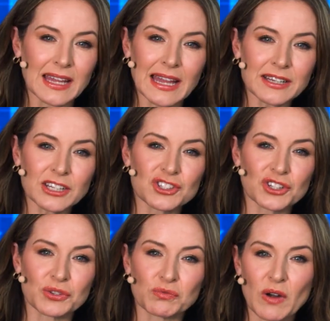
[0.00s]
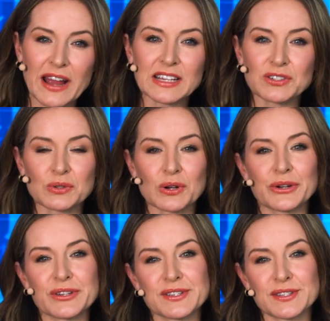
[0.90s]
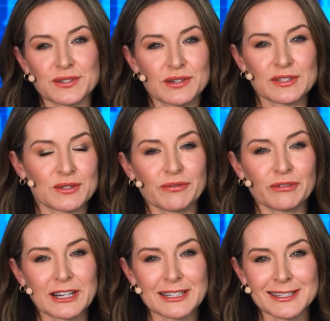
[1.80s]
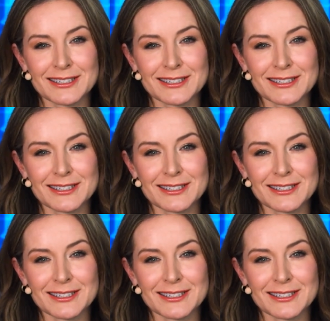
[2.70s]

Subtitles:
How did you rate ORCODA's service offerings?